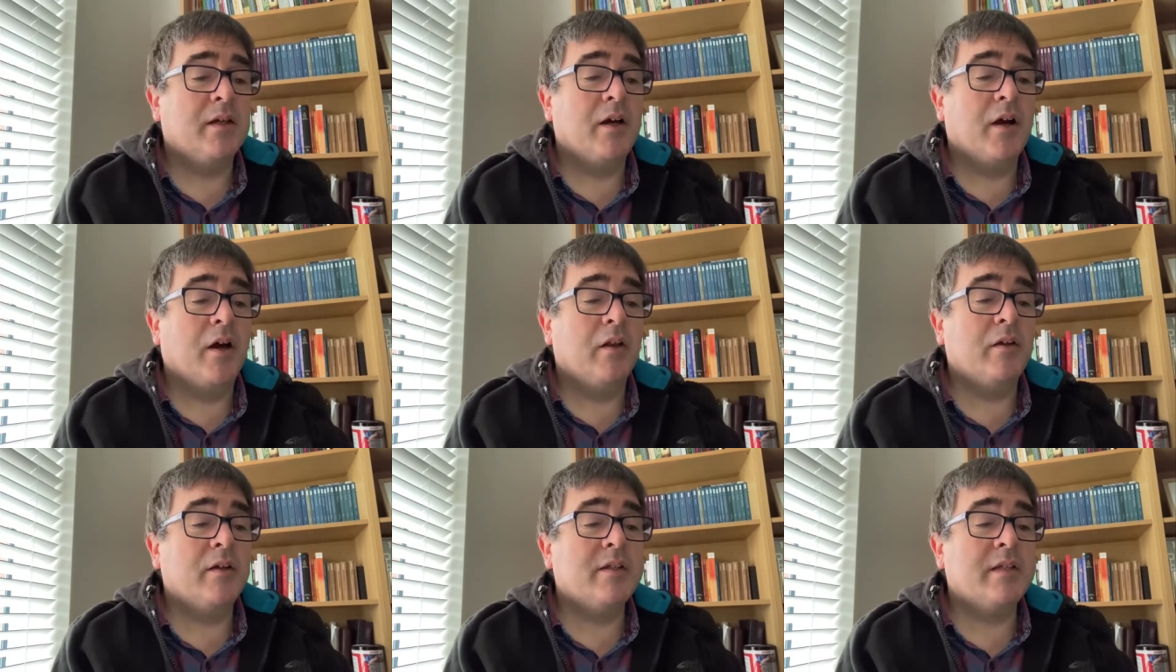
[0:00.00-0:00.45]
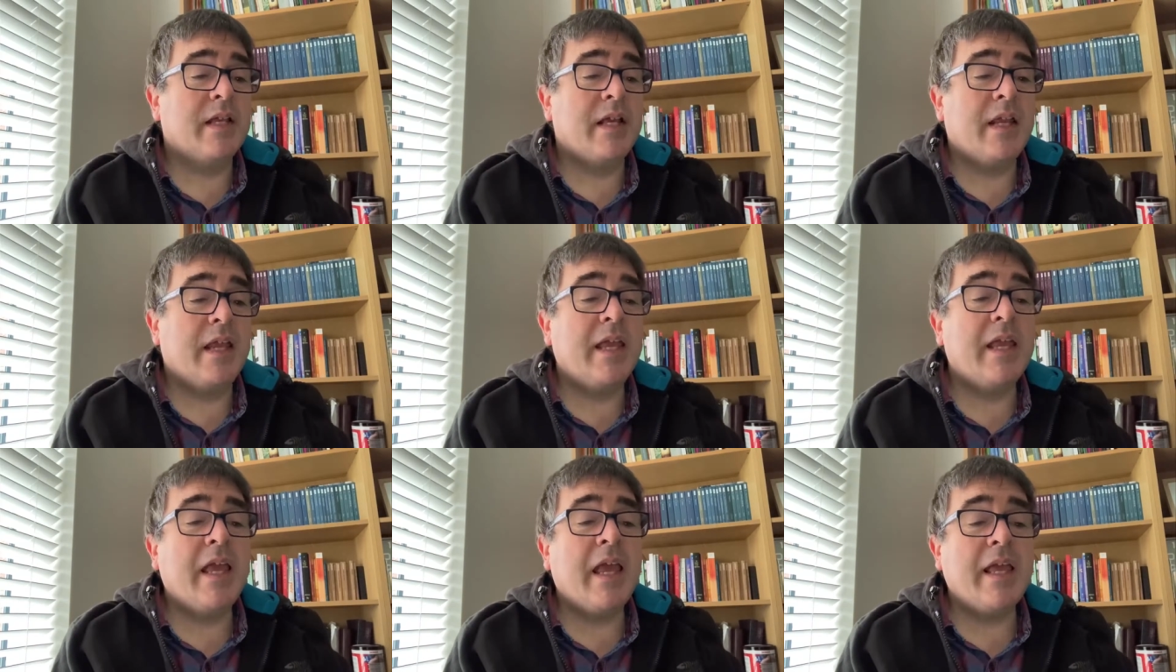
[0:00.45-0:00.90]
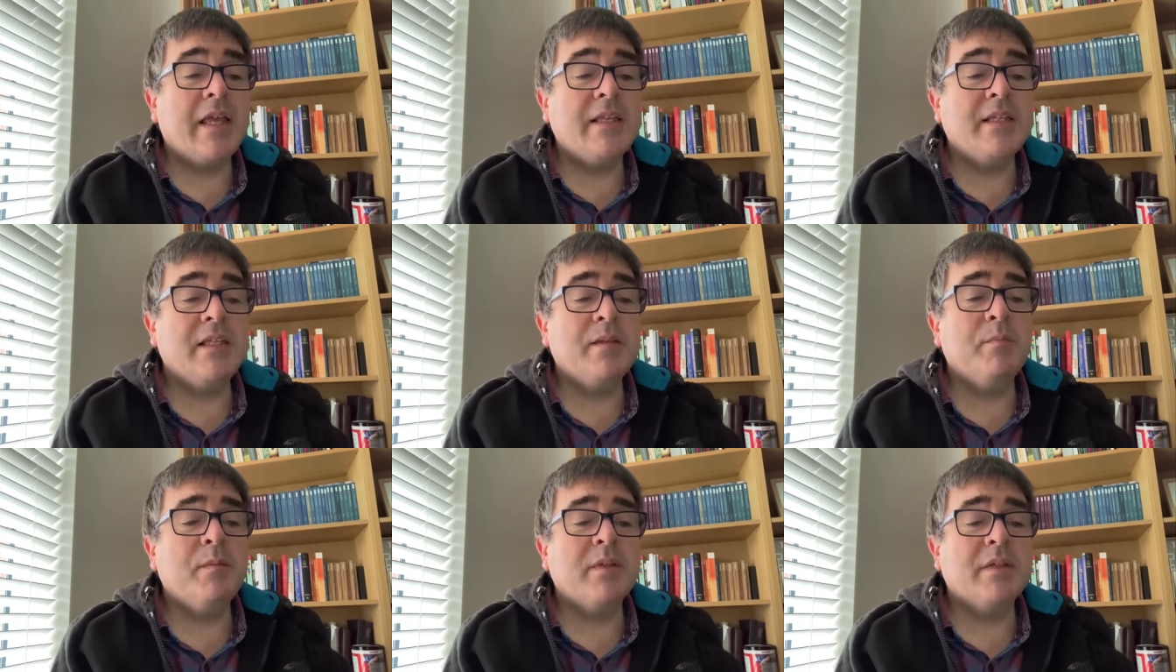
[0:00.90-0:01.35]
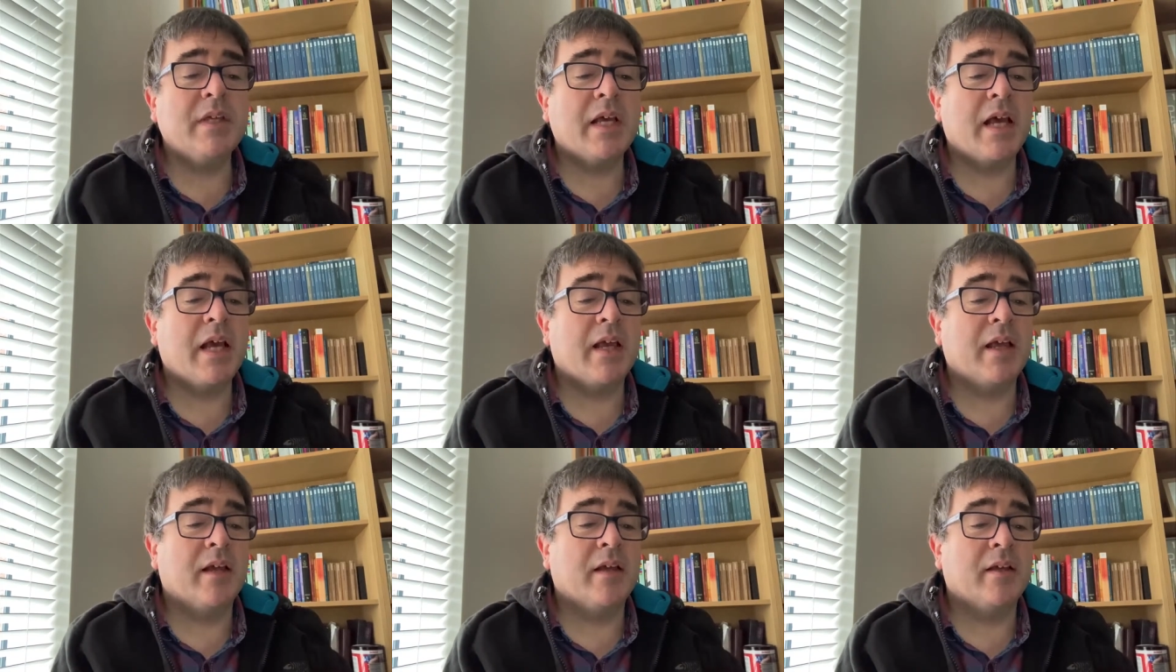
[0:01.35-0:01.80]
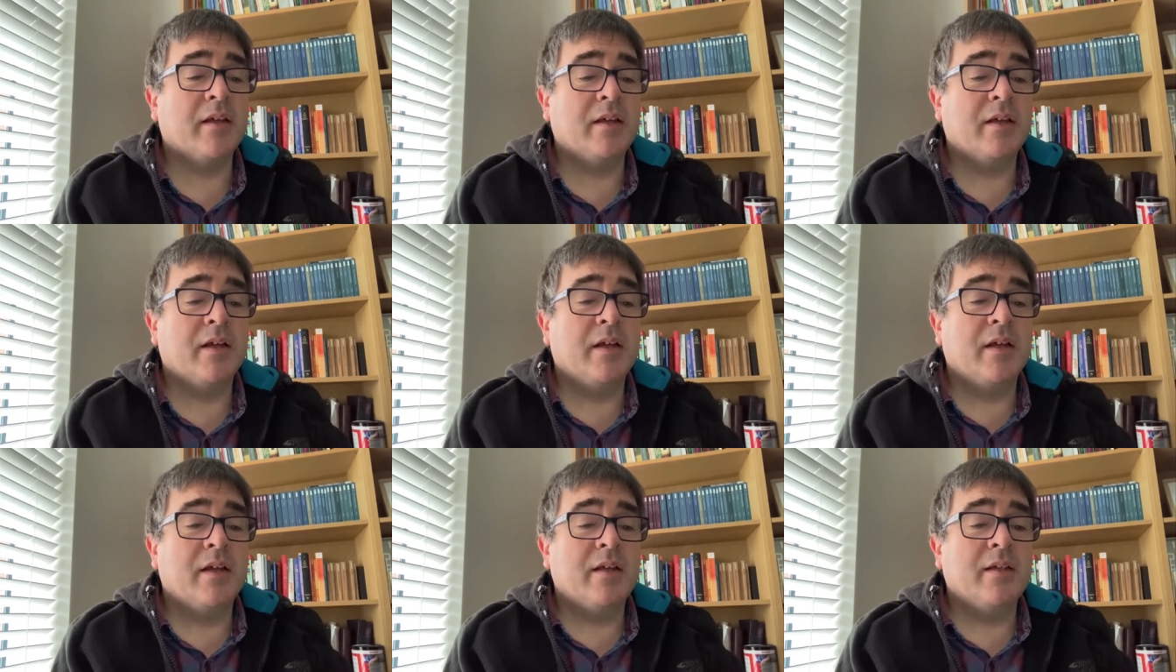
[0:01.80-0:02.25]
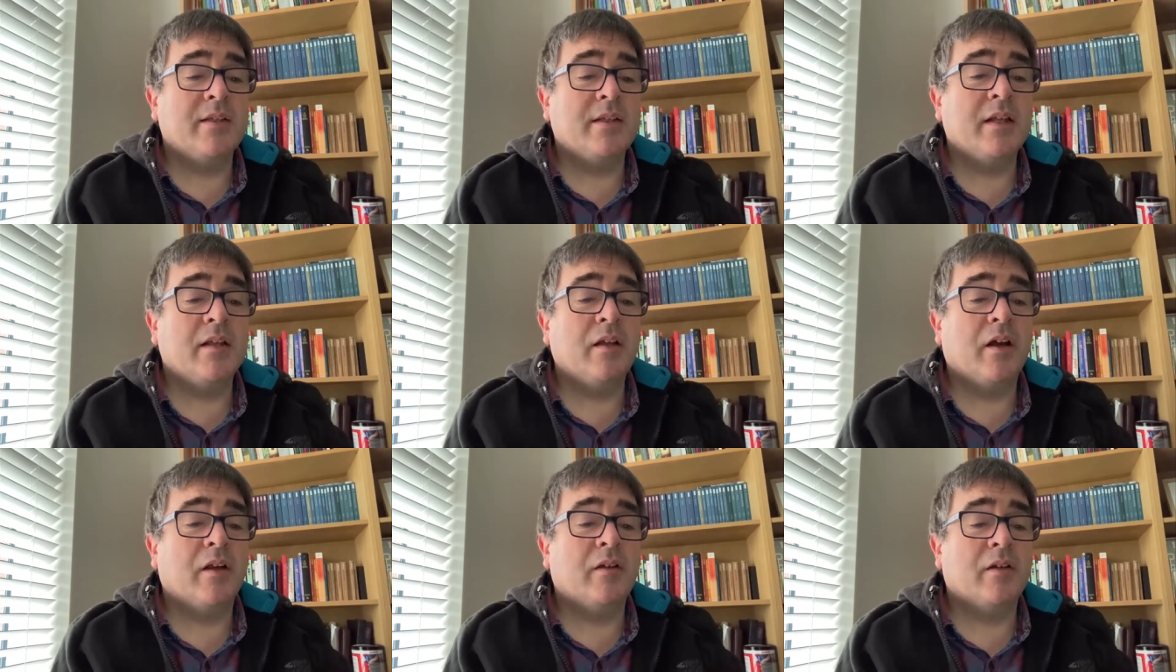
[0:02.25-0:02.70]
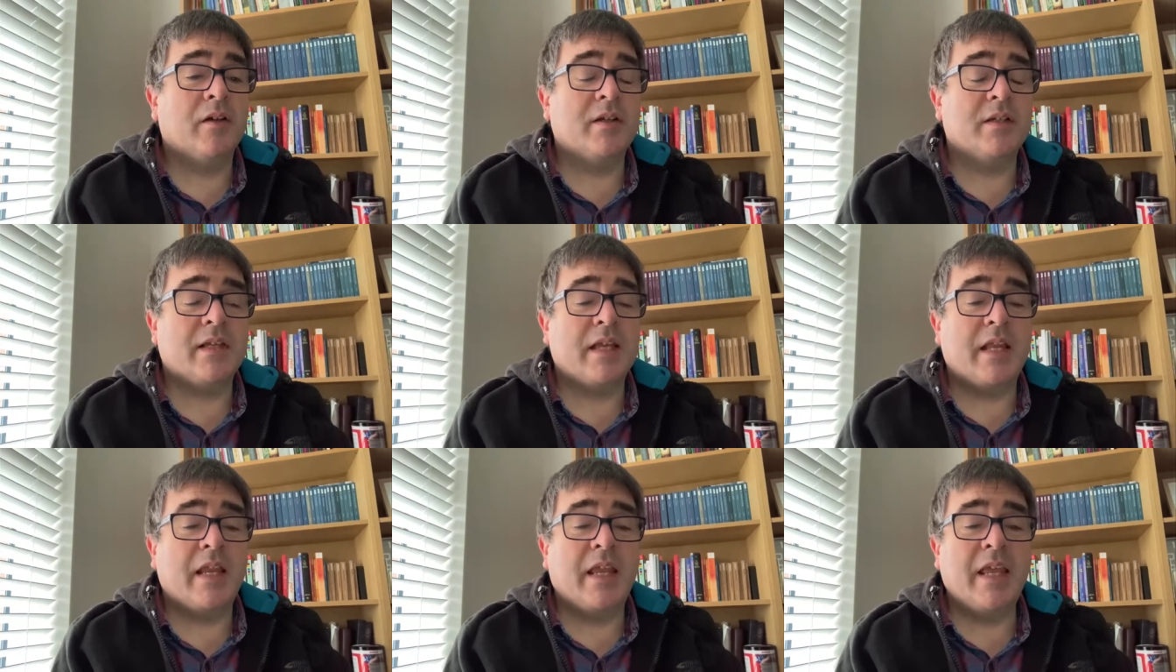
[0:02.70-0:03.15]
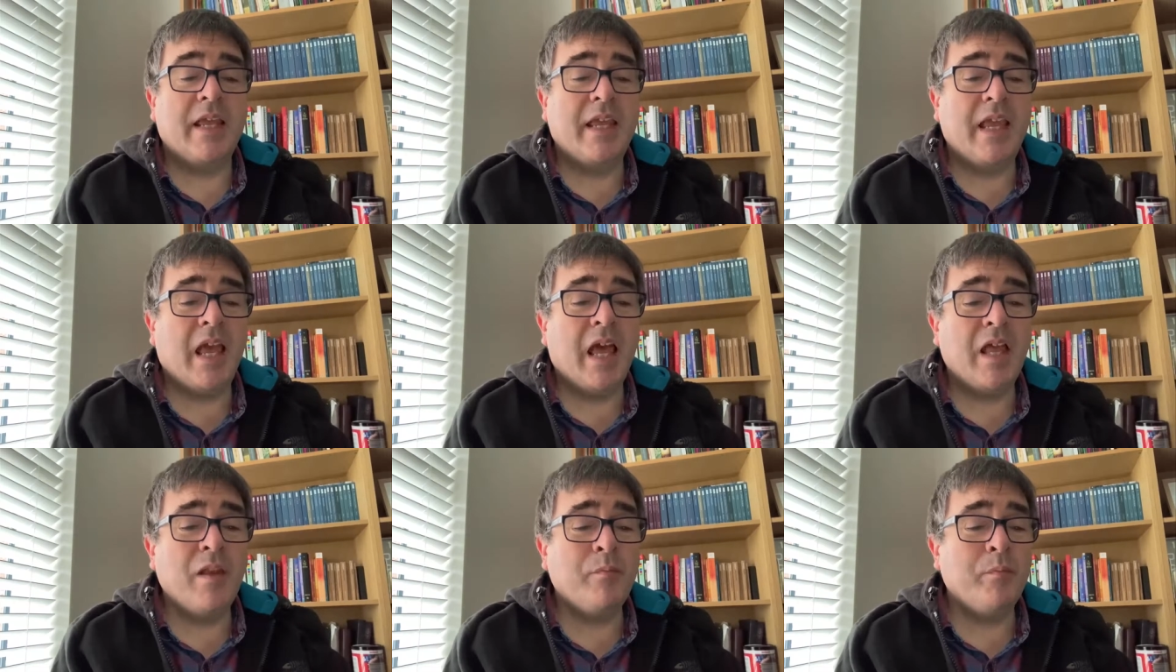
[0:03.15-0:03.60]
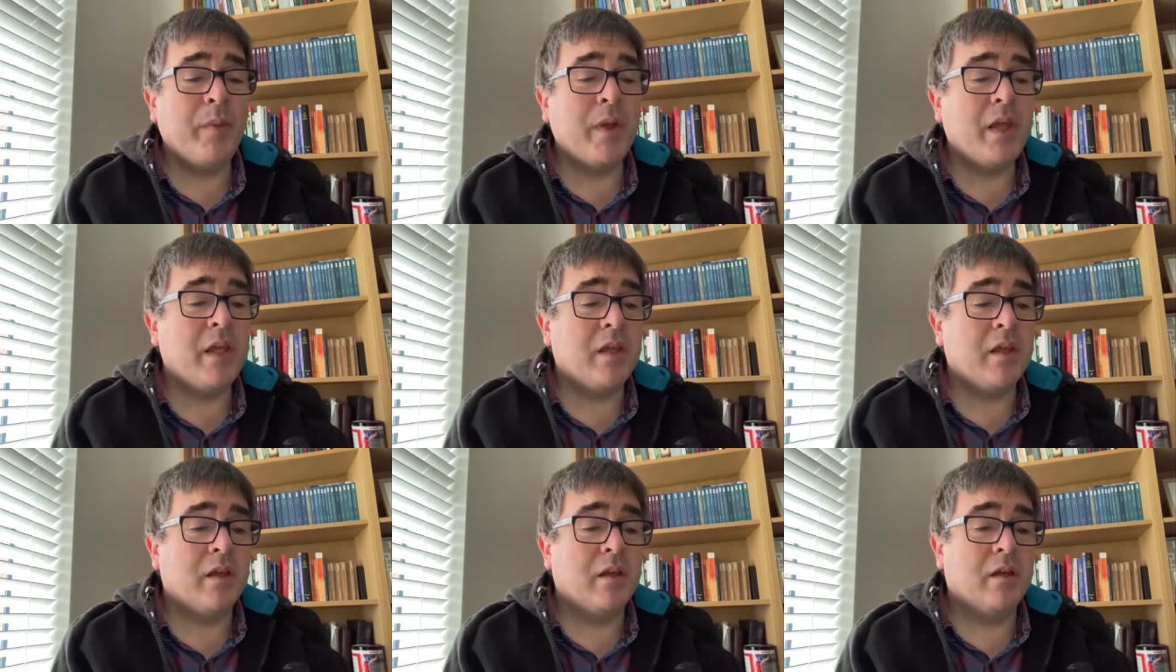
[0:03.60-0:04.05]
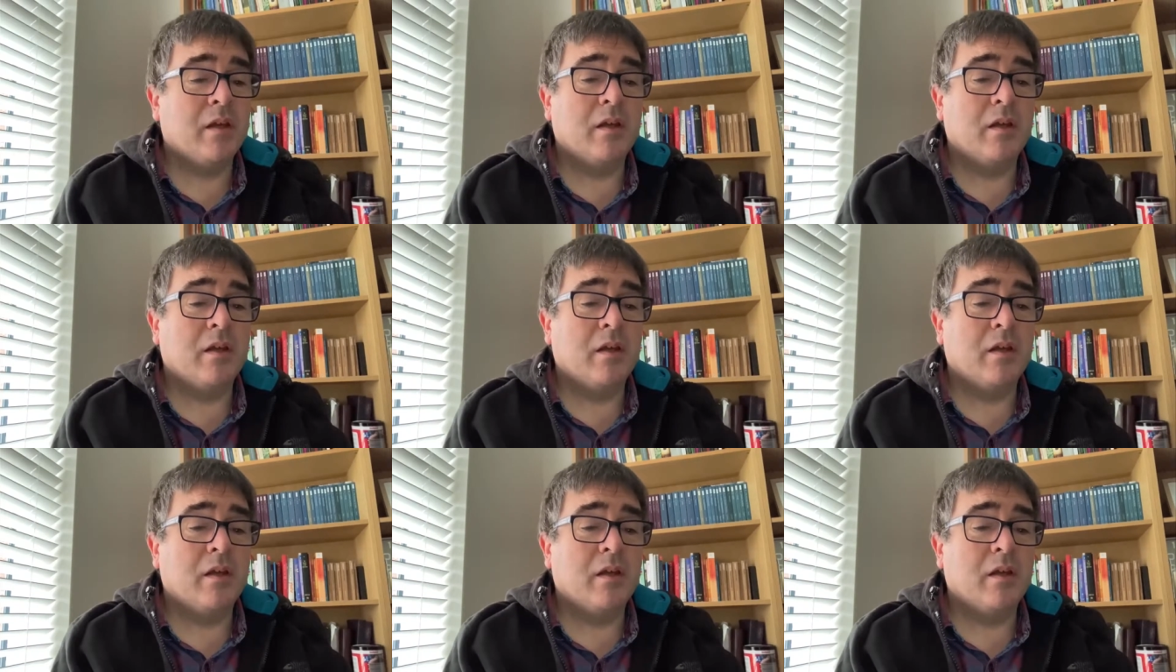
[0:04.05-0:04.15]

Others said, "He is the Messiah." Still others said, "He can't be.